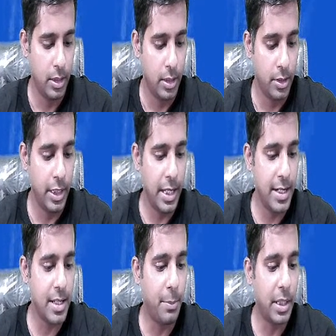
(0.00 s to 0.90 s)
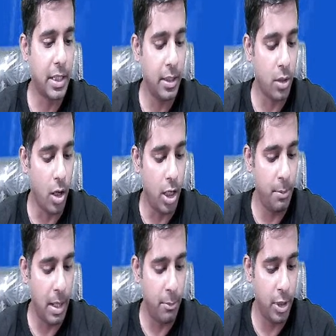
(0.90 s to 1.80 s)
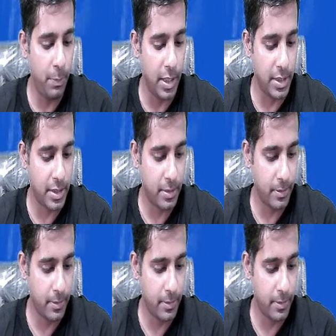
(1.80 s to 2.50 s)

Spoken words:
There is a button called memory plus.